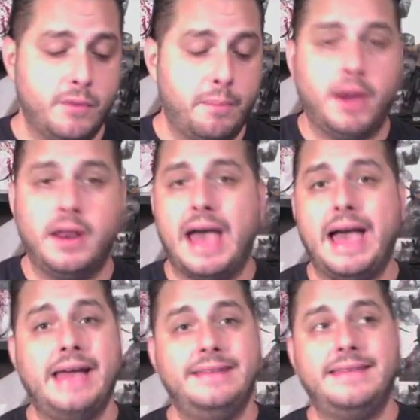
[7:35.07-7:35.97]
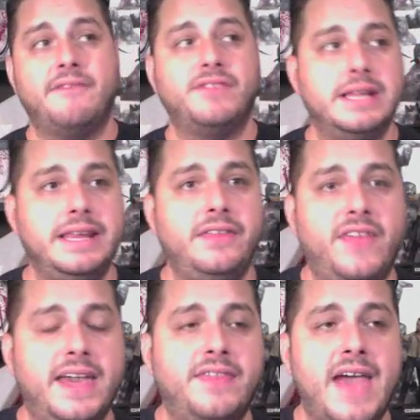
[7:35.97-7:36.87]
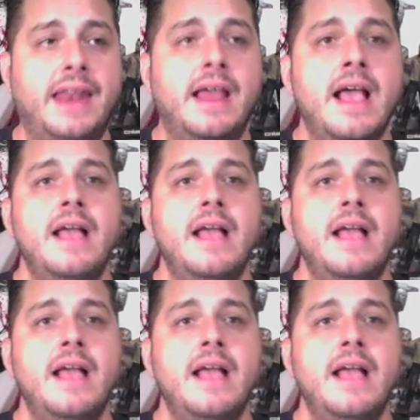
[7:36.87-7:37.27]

But I definitely think that